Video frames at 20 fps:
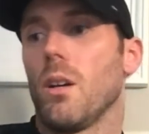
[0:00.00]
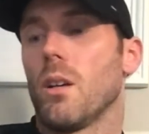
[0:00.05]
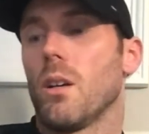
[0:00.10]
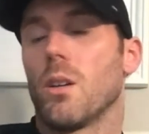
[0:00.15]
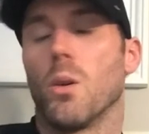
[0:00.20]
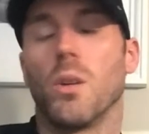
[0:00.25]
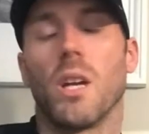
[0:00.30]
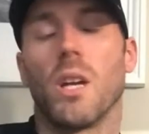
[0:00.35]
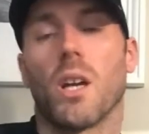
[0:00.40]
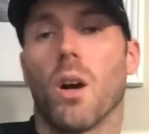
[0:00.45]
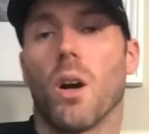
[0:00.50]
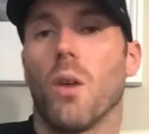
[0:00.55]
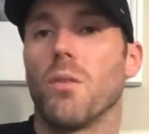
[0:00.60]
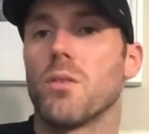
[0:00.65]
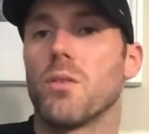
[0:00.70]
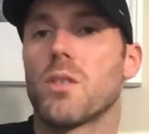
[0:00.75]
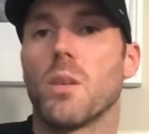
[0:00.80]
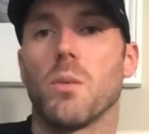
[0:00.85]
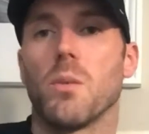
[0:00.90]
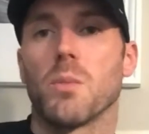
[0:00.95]
going to
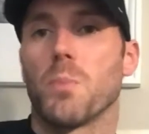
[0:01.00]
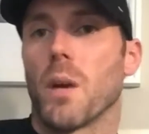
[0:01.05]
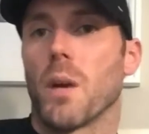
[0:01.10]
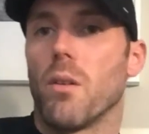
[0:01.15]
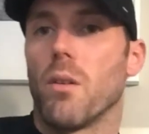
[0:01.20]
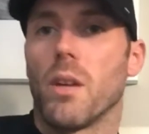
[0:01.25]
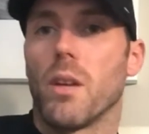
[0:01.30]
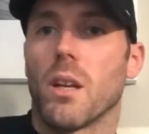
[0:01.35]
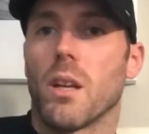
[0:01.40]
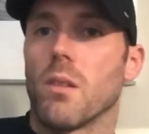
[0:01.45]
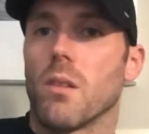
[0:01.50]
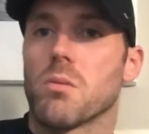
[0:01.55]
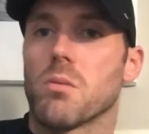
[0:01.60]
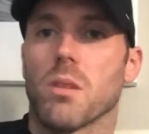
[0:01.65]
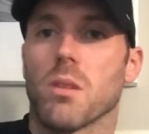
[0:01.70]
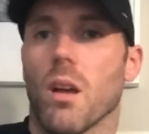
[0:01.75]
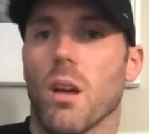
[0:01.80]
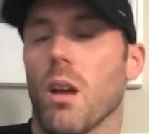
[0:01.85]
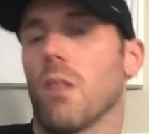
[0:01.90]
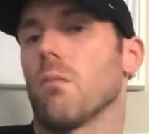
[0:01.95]
Coventry was brilliant, and it was
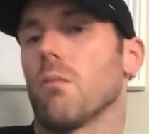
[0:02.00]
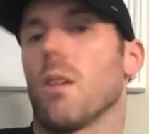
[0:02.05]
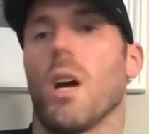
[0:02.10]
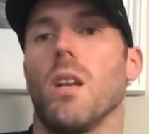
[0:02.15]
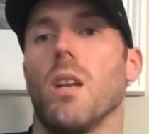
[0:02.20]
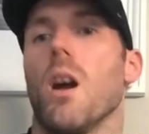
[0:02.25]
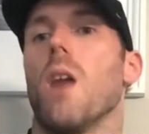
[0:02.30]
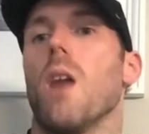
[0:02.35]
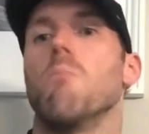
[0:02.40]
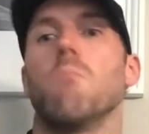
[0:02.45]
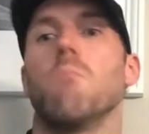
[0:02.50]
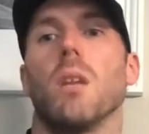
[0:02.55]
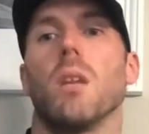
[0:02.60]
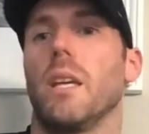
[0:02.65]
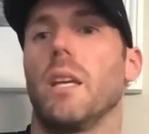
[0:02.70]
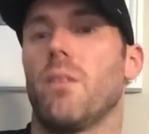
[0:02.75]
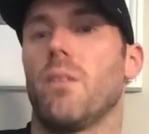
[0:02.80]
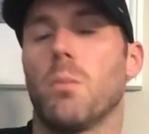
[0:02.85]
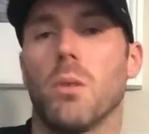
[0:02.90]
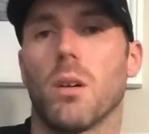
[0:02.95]
an
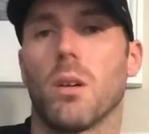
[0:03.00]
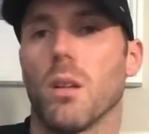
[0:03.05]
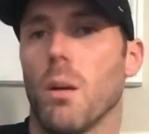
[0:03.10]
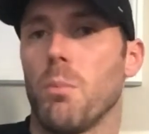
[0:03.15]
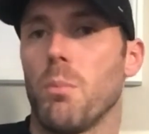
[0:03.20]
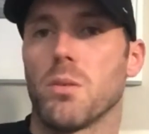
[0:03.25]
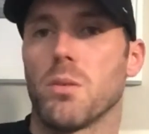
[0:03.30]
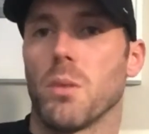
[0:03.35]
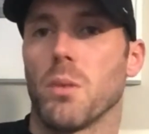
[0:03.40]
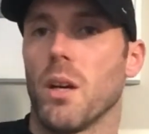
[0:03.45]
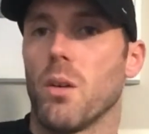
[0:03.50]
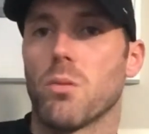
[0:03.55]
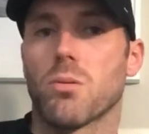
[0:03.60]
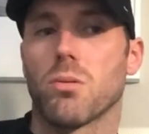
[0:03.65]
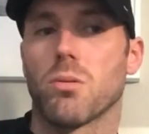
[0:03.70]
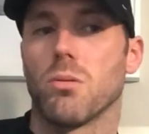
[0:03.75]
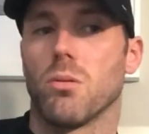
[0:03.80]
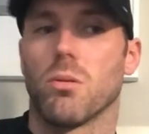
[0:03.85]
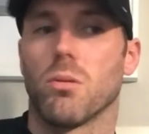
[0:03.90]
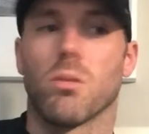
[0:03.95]
unbelievable club as well.
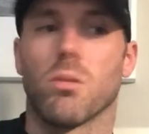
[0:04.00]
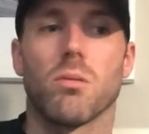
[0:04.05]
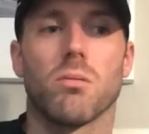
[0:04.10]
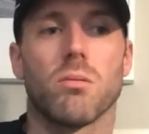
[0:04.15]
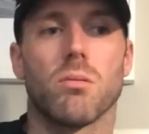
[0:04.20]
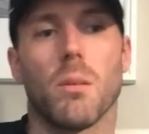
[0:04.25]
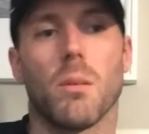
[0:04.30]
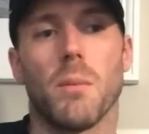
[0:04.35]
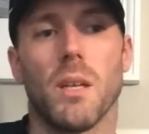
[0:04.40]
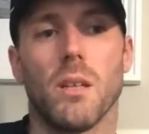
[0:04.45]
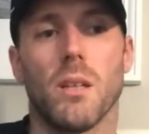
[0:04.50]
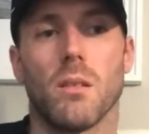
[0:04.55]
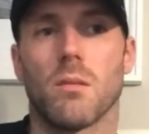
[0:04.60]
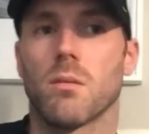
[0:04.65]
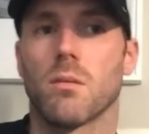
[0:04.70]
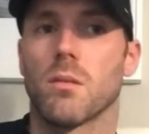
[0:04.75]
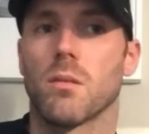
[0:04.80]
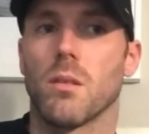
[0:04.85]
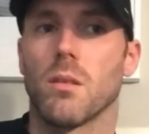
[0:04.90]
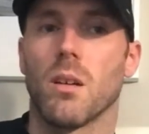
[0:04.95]
So, I mean,
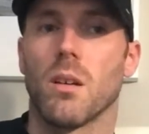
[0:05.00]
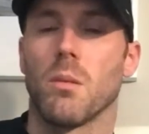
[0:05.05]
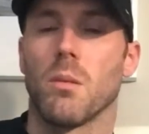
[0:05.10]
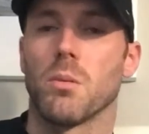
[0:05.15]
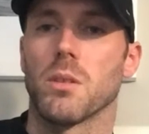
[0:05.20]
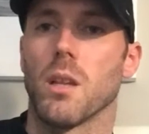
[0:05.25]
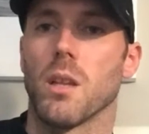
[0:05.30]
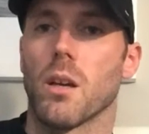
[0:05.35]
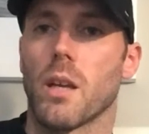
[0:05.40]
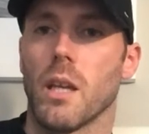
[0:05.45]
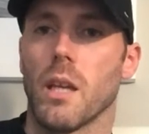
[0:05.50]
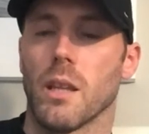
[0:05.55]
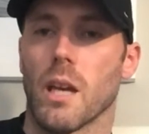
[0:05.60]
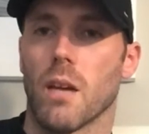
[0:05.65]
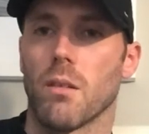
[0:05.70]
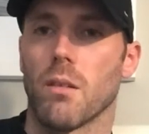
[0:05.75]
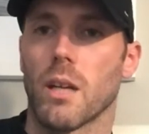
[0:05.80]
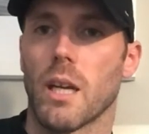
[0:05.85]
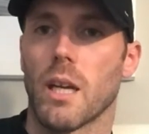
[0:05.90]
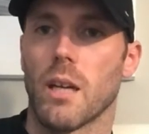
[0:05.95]
I was lucky in that
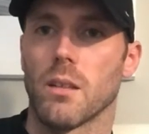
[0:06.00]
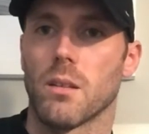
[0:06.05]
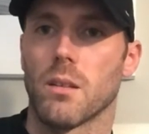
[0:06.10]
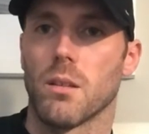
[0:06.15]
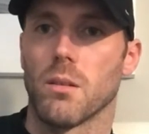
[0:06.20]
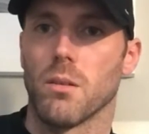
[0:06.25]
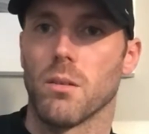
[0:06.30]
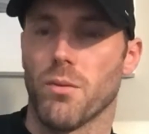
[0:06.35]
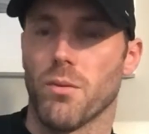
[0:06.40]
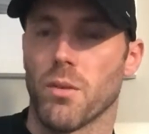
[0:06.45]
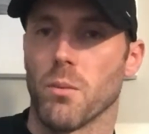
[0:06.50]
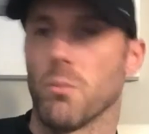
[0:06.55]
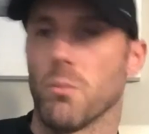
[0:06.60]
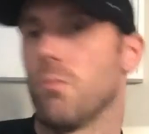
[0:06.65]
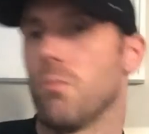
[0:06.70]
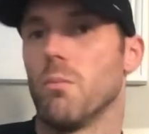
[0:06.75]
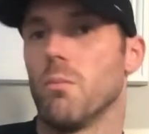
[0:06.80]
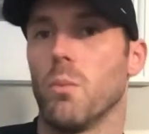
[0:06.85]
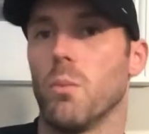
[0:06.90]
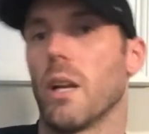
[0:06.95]
regard, from
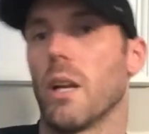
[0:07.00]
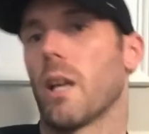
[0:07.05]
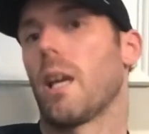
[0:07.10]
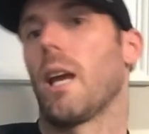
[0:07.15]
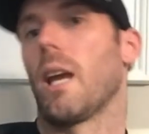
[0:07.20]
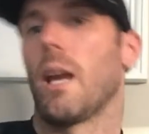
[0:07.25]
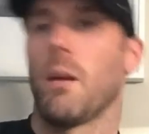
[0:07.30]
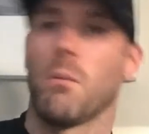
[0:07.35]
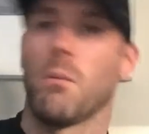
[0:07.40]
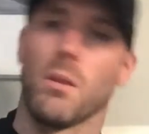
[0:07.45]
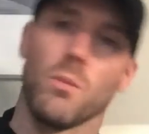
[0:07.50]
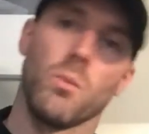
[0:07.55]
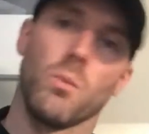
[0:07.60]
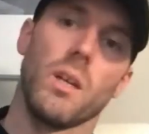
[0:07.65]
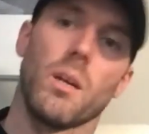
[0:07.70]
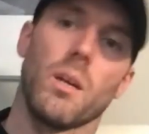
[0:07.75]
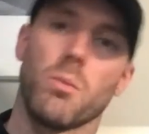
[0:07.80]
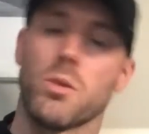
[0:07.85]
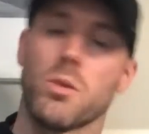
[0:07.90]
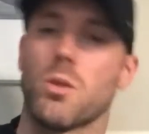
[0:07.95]
where I came and
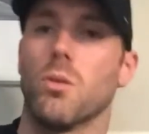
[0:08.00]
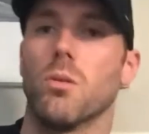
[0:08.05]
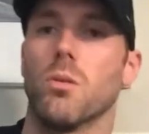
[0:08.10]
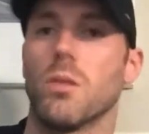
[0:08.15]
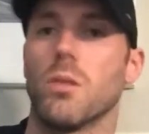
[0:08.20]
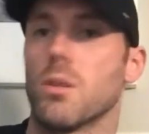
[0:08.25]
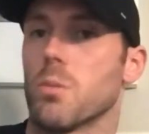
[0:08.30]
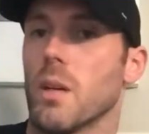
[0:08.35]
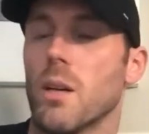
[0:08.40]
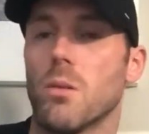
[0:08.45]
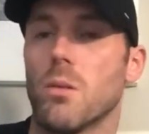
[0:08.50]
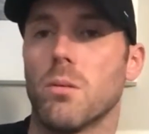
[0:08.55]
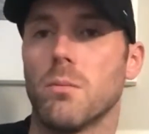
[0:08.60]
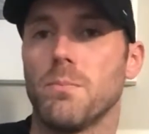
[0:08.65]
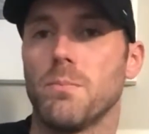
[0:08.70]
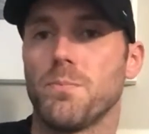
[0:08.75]
where I was going as well.